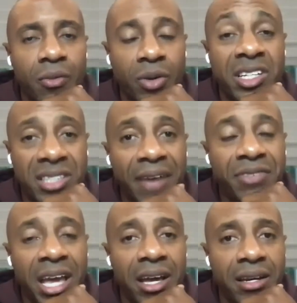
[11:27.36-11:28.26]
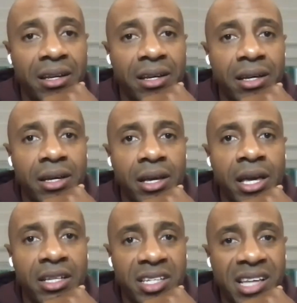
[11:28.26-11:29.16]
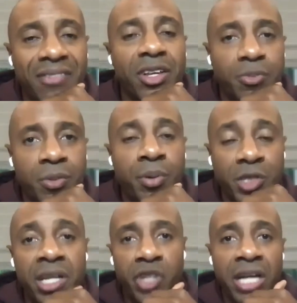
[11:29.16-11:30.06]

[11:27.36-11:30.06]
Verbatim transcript: with his left hand, he has a 70%